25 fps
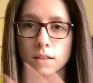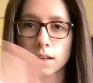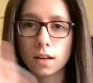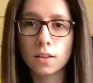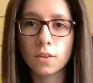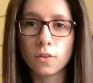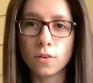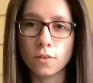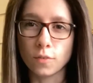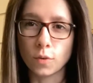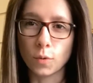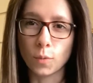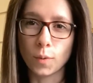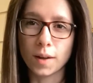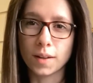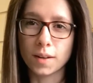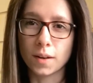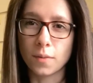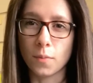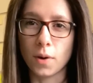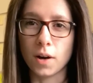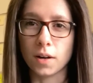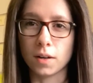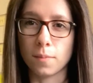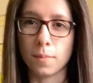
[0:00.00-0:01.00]
Hello everyone
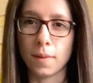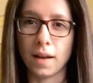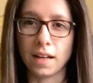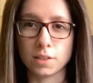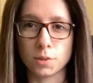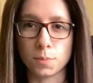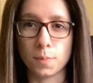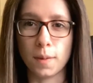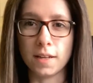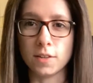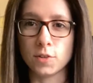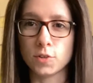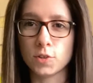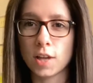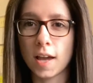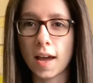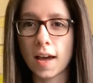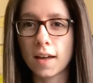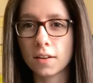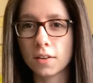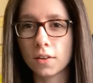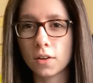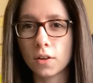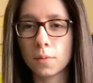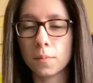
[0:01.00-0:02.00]
and welcome back to my
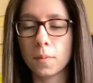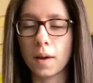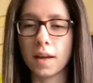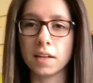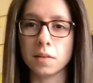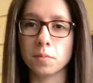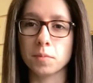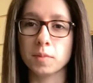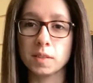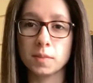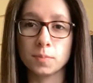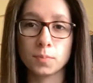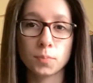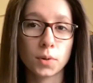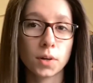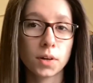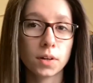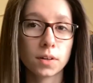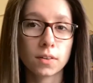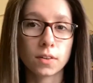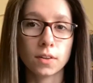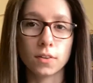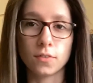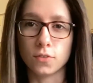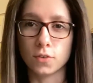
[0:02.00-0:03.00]
channel. My name is
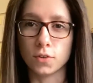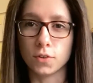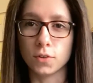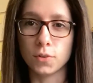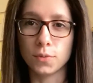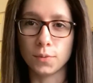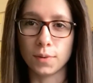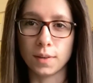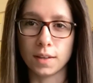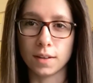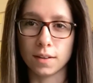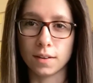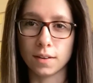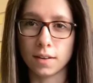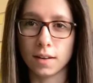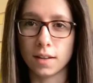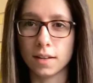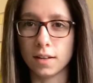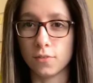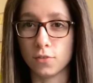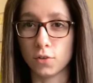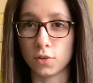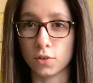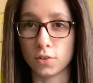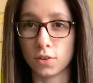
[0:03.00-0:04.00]
Brooke if you're new here, and
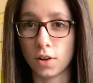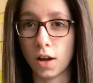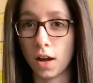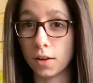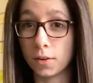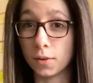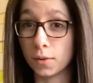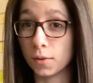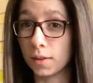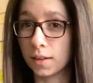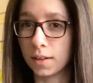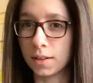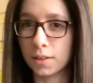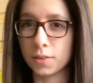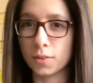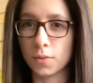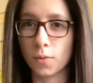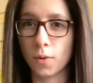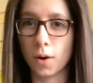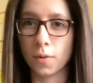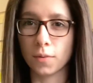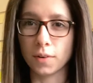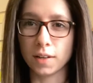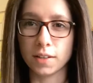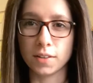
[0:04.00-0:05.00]
if you're not new here you
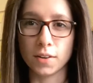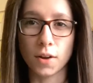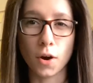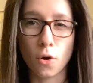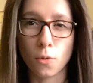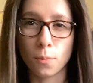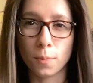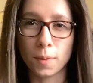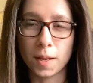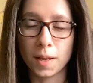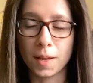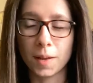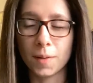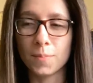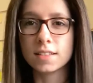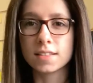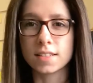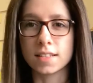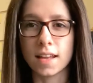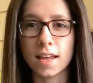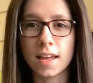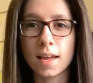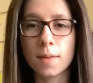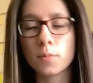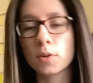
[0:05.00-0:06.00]
already know me.
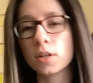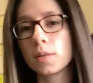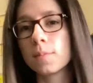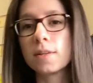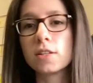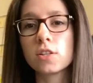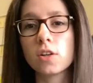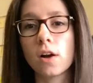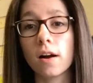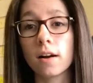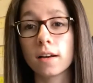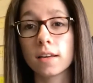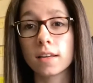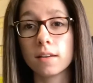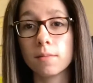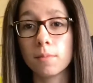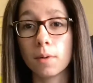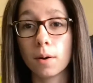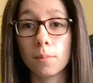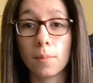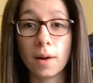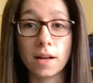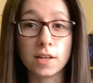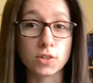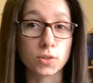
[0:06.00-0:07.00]
Today I'm going to be talking
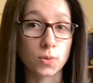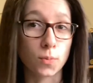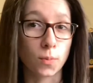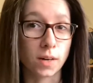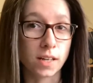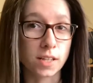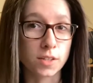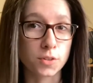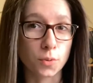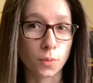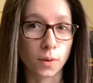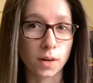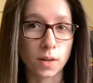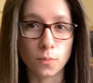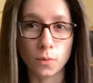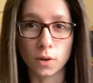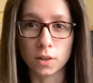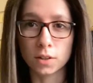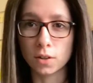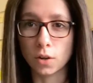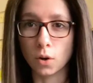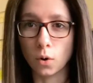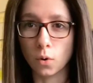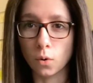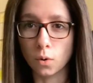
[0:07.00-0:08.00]
about my
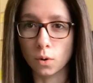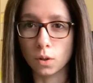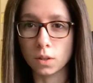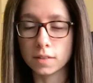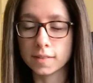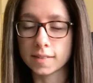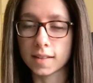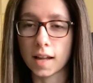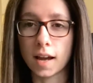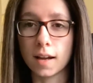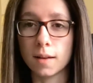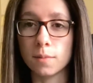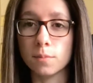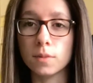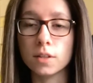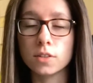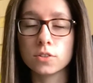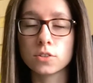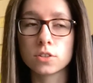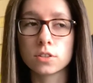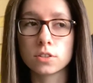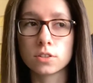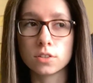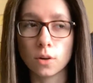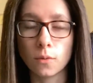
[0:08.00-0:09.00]
2021 goals. I'm
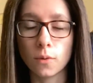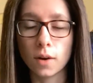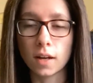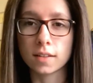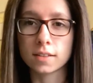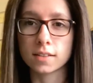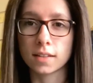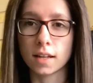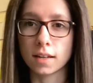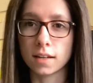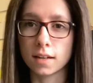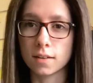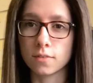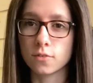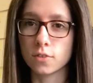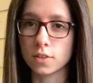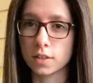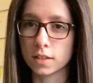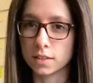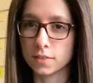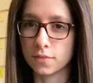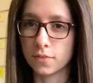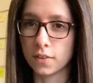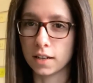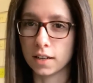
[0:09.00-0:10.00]
so excited for
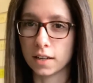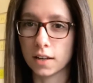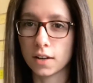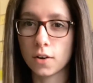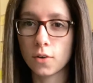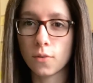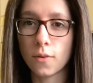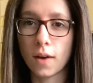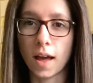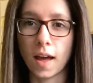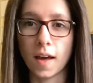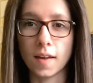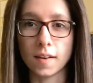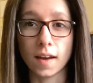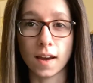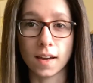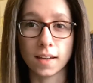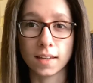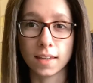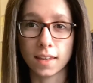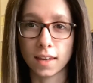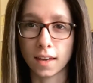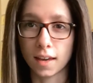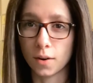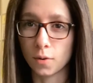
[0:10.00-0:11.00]
this video and I
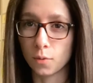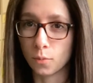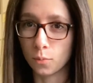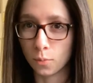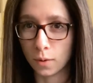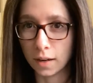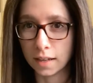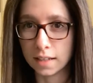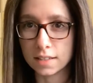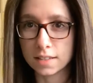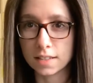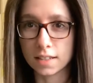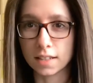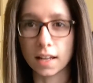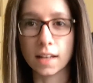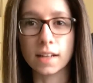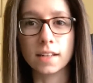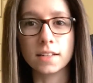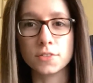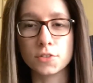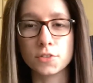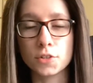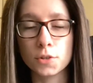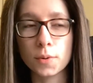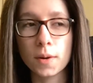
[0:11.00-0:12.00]
can't wait to get
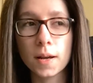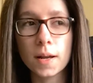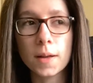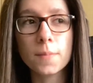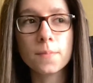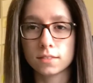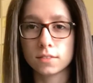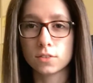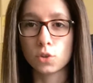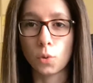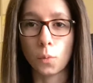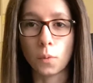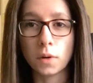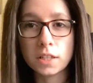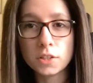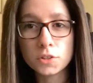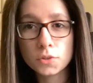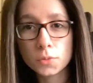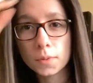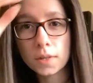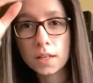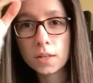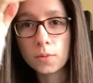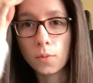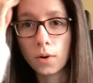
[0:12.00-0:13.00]
into it.
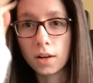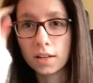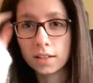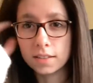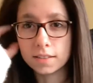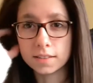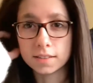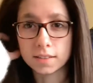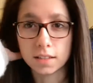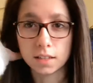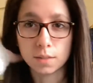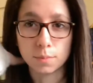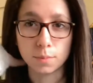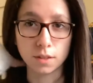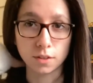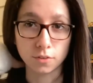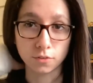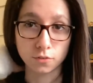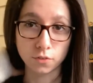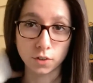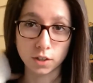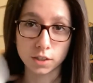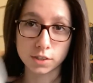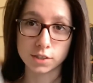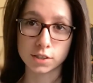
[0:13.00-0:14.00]
2021 is going to be the
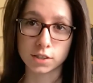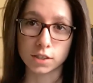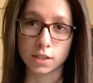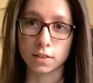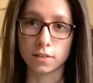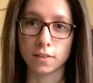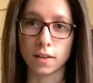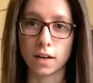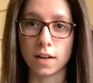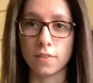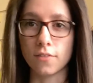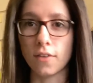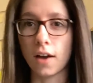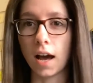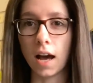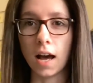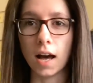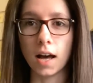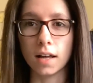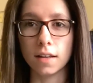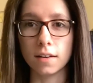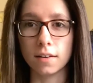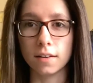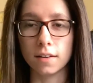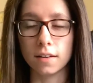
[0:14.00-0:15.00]
first year that I've
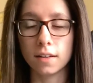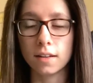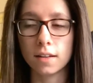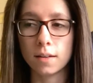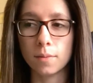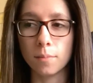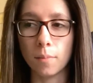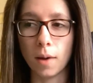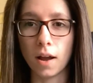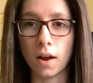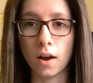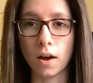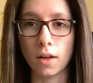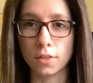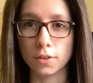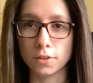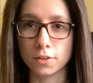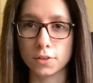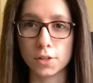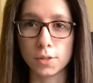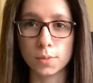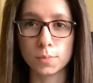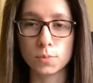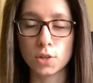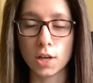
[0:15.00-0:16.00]
had my
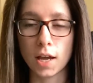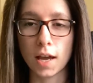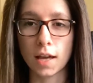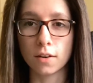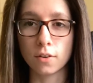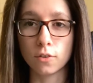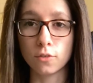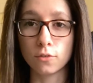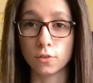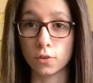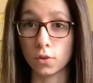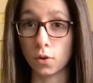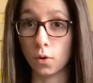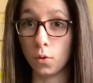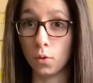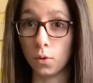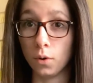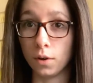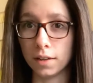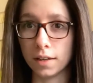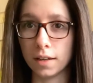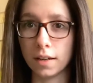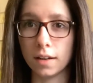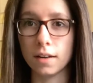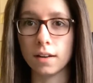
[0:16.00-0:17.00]
Authortube channel for the whole
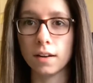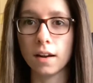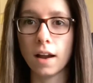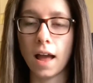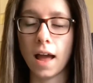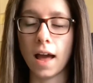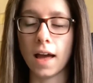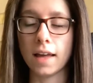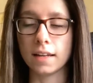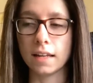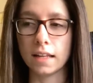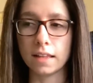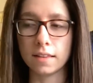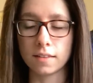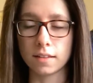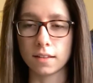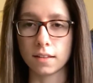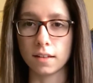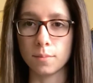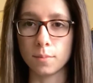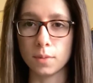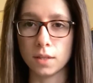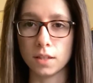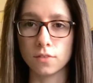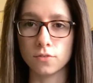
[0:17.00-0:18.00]
year, and it's going
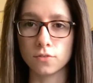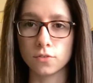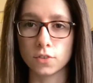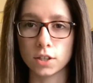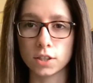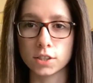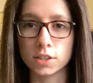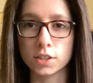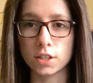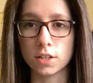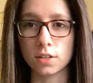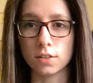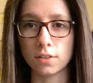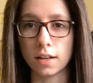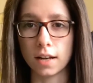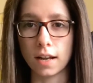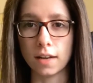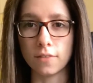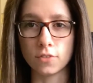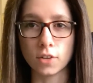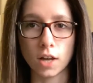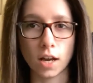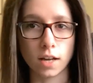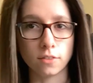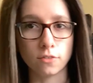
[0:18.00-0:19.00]
to be the first year that
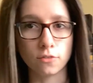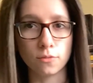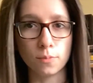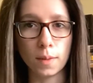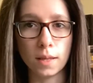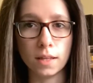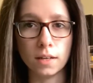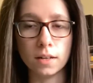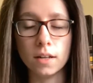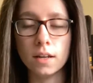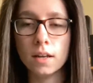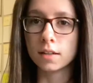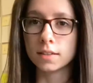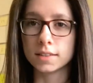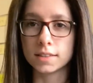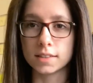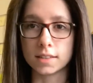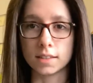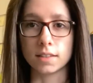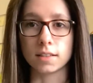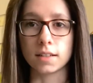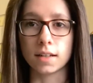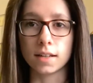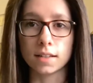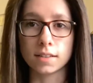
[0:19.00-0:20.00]
I've kind of been
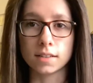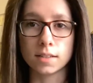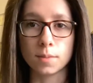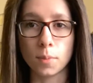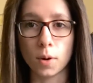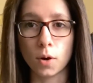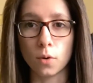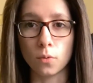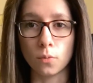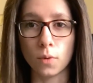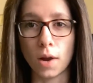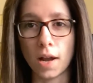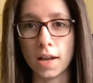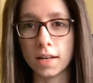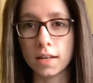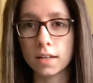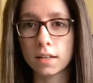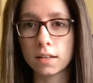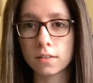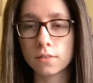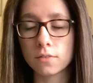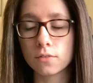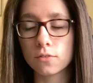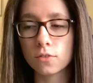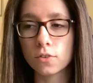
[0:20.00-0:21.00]
serious about
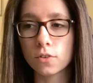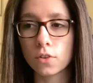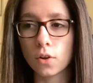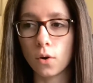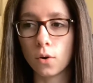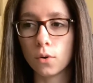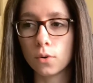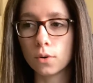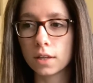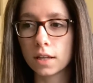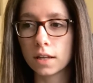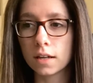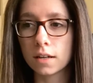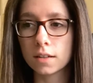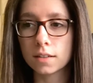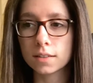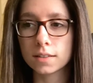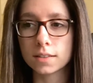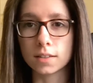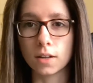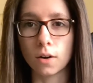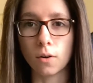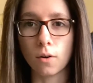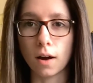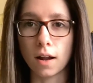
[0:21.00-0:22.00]
writing for the whole year.
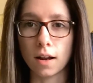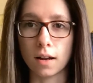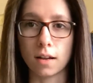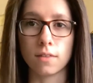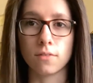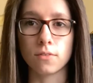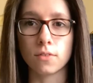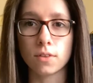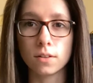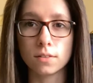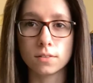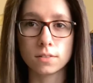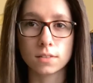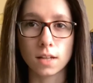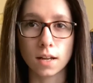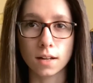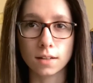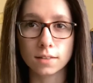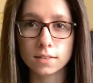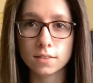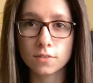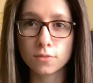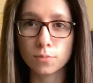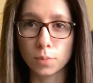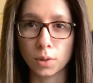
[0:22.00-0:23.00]
So I have
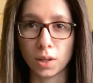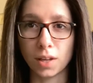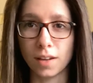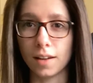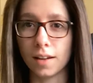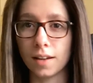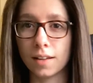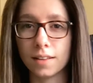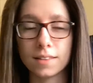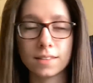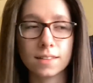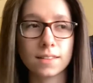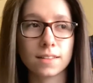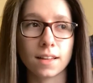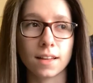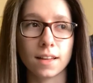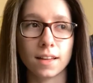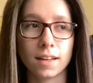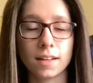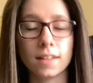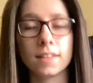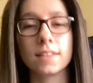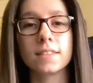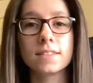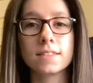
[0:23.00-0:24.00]
tons of plans
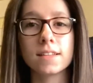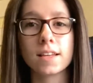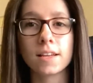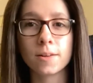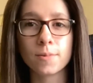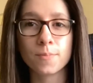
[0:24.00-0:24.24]
and